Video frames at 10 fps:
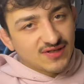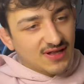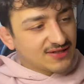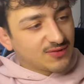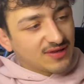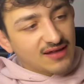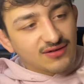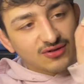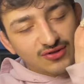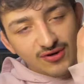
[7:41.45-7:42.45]
That's what that
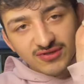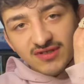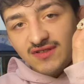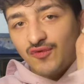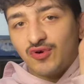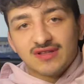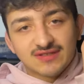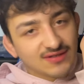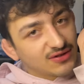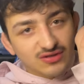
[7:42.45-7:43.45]
little nose is for.
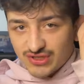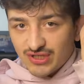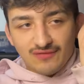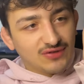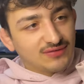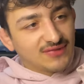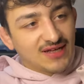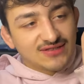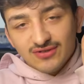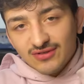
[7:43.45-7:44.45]
That's a little shovel.
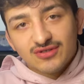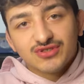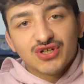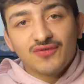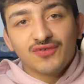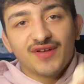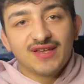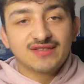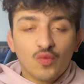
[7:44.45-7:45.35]
That's her little shovel face.